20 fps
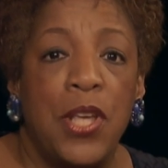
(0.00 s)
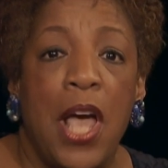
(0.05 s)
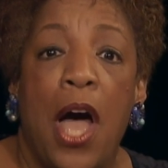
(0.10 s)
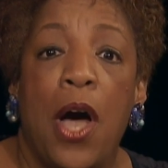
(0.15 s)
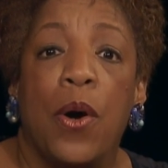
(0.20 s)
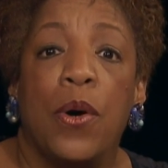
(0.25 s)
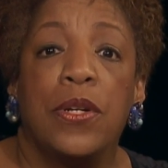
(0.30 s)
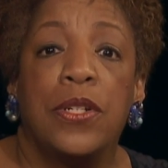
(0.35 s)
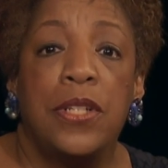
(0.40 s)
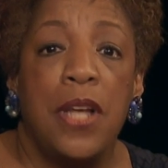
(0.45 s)

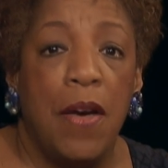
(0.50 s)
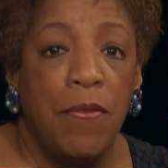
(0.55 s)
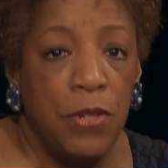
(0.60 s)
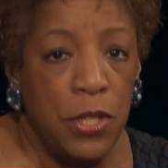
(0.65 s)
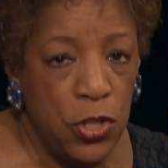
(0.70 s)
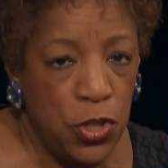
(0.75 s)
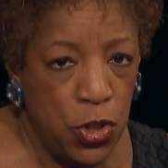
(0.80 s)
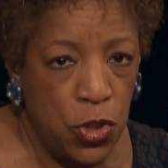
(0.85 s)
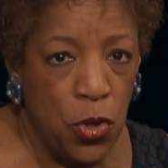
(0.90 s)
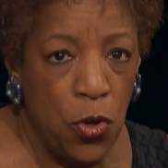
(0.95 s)
how
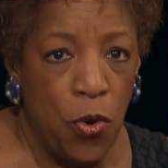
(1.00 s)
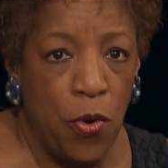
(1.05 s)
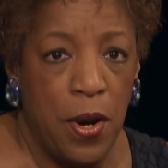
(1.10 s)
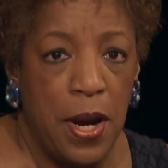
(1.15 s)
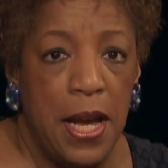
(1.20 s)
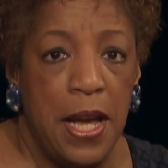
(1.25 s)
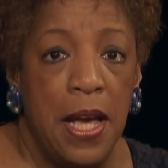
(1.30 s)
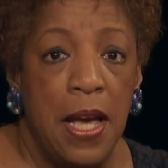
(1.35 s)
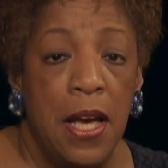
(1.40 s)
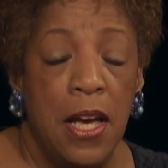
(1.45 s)
Tevye's
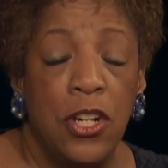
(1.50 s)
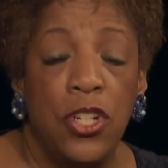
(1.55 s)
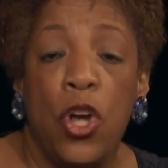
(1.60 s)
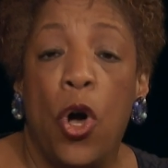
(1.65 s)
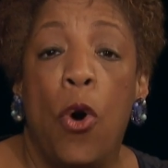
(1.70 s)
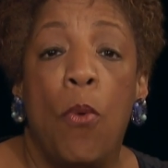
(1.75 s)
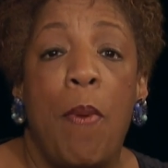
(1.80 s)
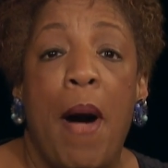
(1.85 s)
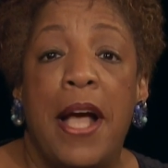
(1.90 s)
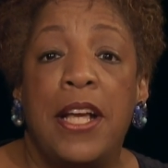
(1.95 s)
story,
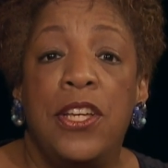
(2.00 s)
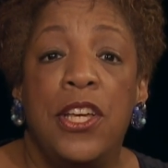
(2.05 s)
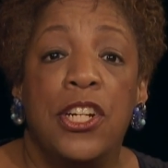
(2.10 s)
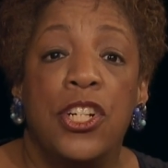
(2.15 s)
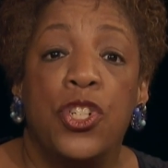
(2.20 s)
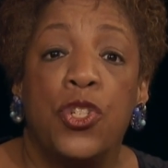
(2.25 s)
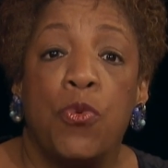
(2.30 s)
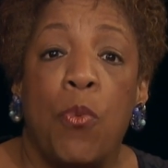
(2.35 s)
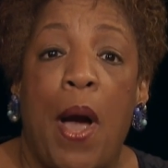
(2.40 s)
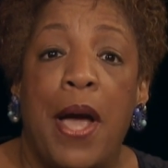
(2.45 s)
told by
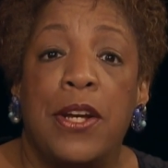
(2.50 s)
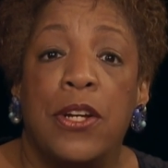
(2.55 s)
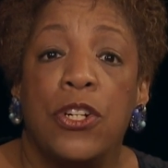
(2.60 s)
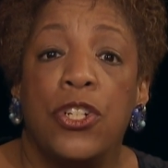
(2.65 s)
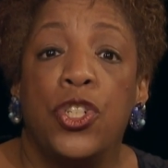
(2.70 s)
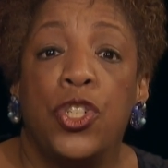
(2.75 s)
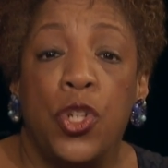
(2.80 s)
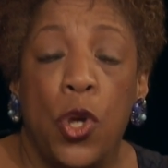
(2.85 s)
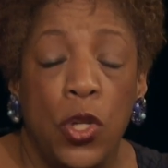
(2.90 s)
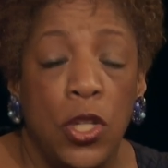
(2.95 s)
Yiddish writer
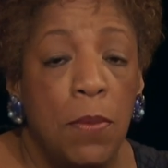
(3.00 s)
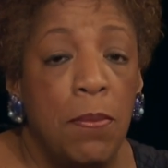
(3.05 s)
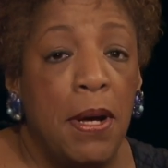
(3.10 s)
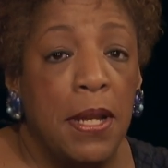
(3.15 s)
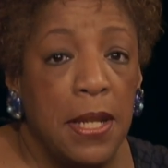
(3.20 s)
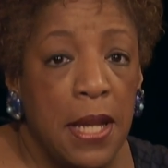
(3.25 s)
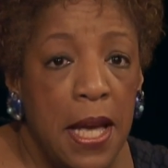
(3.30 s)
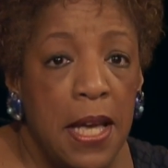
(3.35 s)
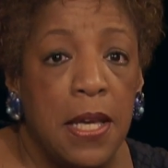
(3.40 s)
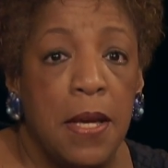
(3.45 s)
Sholem
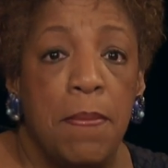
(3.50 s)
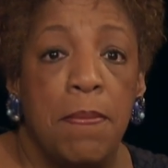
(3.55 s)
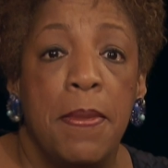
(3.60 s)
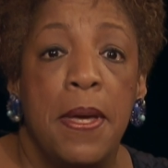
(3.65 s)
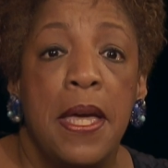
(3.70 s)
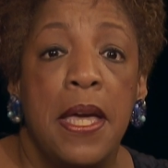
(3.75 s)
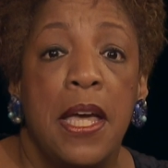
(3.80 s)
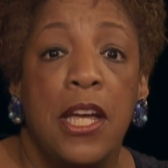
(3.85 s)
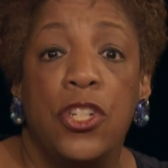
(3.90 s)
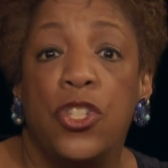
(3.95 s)
Aleichem
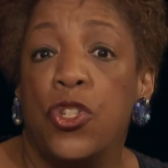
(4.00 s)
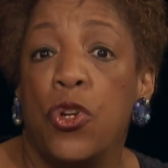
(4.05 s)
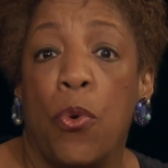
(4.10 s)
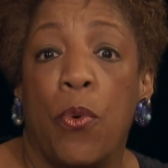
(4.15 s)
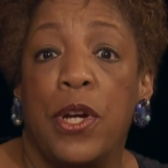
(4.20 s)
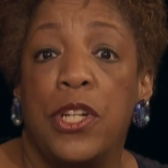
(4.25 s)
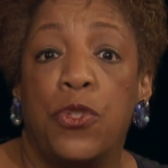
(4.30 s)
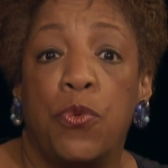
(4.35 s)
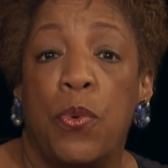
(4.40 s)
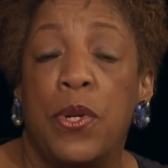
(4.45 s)
in
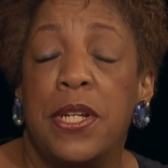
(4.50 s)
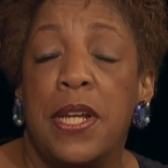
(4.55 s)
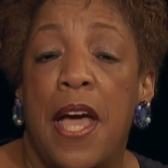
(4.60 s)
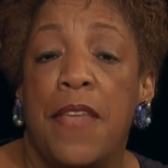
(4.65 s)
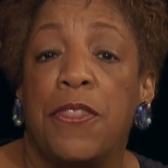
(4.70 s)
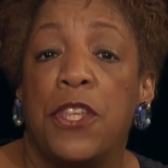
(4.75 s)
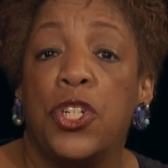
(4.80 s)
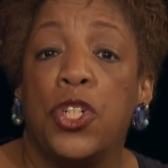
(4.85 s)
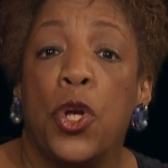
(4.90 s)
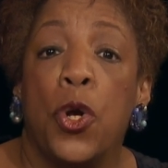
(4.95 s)
stories written
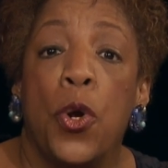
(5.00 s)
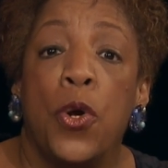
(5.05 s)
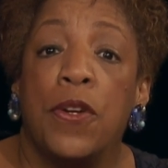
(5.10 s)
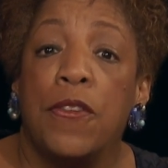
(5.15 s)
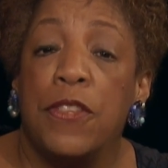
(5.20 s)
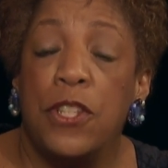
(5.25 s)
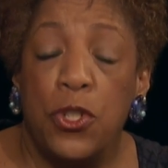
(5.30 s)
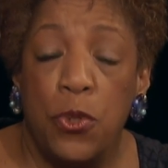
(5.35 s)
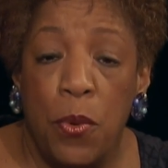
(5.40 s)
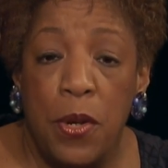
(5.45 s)
at the turn
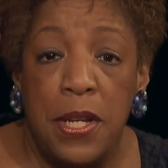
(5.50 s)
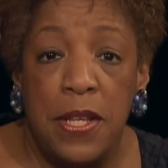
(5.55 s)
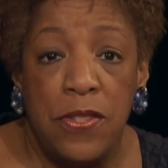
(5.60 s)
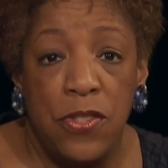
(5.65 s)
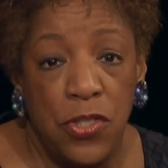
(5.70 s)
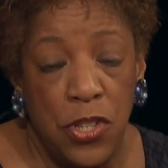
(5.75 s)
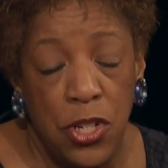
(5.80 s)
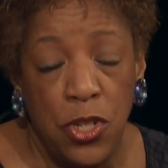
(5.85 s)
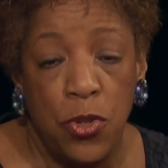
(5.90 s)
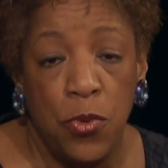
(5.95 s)
of the 20th
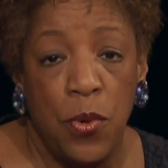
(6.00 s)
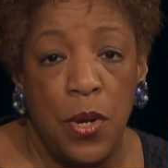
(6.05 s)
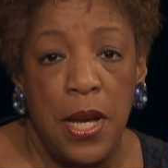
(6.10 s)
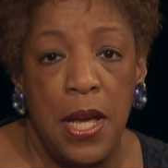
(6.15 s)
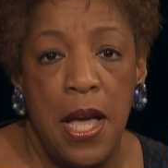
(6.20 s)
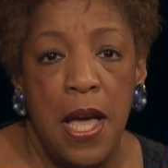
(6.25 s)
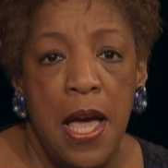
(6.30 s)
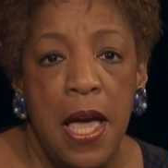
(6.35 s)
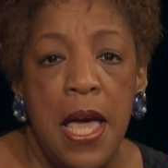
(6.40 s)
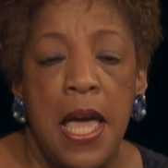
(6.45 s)

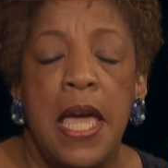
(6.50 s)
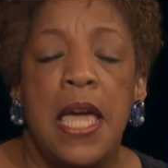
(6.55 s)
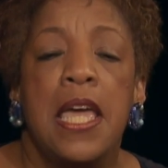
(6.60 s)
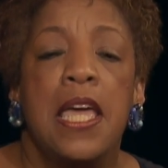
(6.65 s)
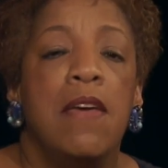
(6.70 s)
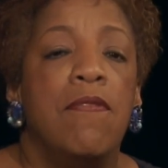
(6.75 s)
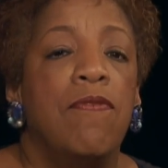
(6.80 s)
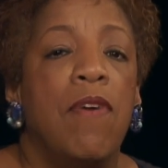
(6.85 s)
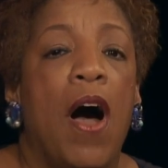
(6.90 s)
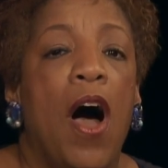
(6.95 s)
century,
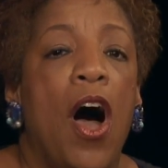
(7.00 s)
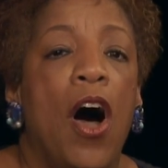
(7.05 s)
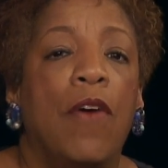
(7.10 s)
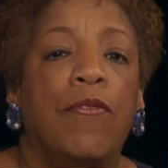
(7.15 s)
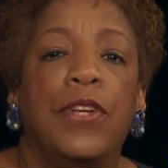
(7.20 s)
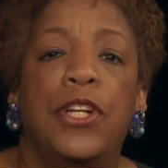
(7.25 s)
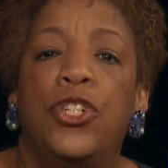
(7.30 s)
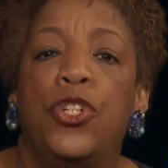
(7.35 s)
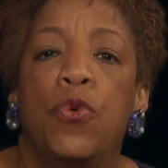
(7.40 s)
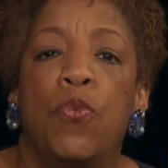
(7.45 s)

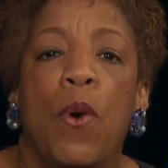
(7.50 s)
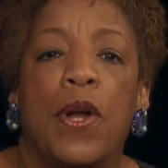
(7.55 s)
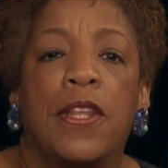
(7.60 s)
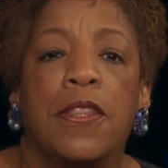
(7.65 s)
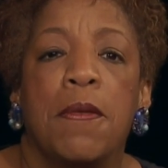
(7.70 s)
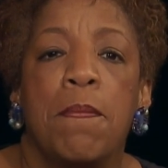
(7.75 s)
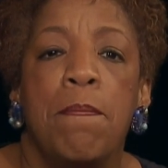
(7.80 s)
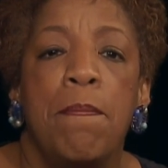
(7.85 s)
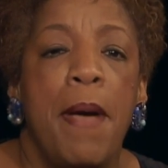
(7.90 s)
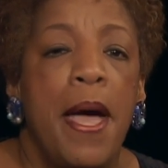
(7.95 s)
evolved into one
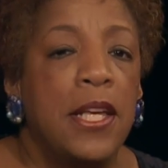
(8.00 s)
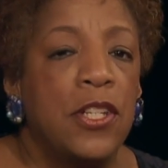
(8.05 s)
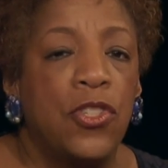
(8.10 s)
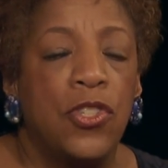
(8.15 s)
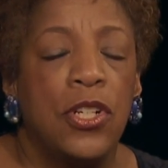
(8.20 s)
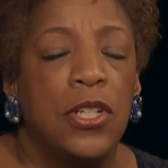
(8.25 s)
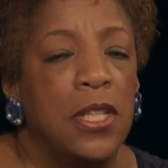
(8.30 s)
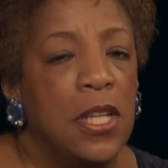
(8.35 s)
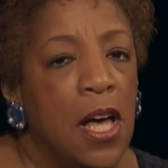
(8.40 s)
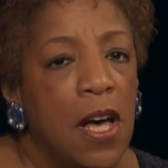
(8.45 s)
of the
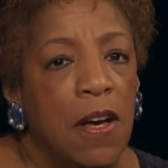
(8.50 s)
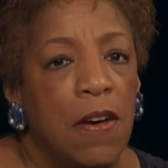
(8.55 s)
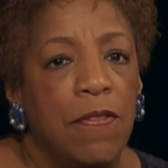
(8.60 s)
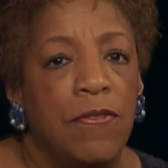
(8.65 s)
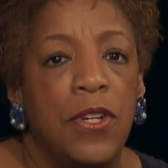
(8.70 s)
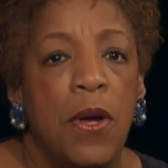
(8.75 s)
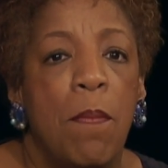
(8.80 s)
best loved